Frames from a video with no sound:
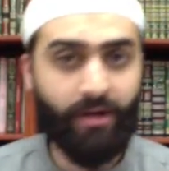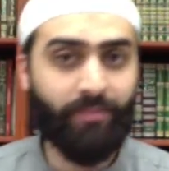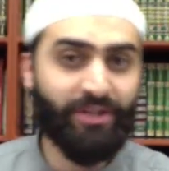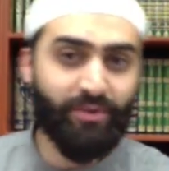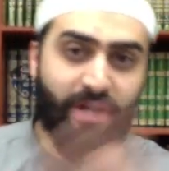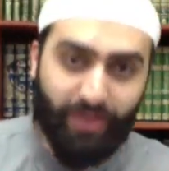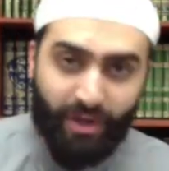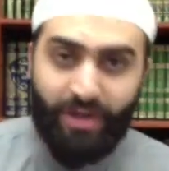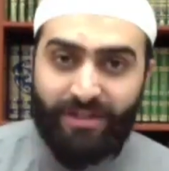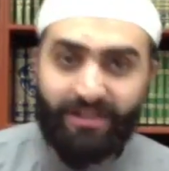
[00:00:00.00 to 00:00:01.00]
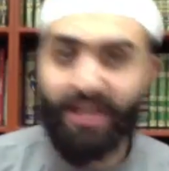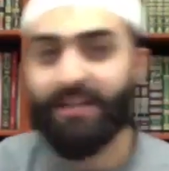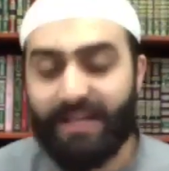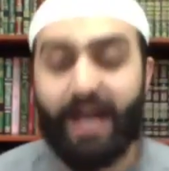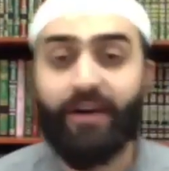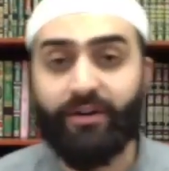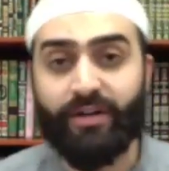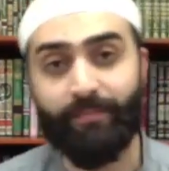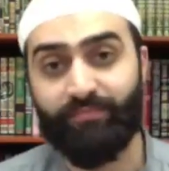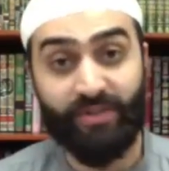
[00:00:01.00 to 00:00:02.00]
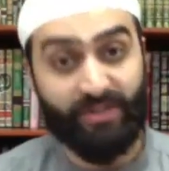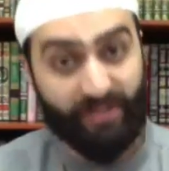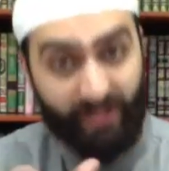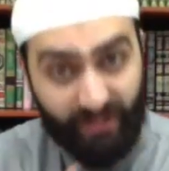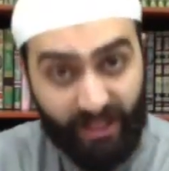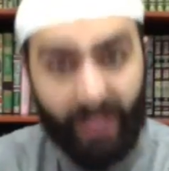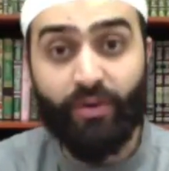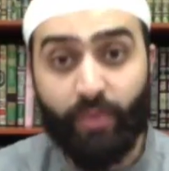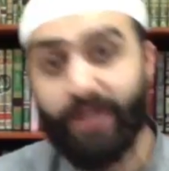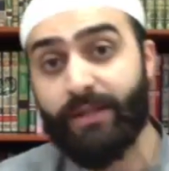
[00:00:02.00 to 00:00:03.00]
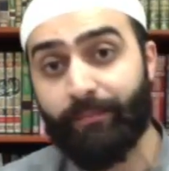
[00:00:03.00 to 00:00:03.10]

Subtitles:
Between Thursday and Saturday. It's the day of the week.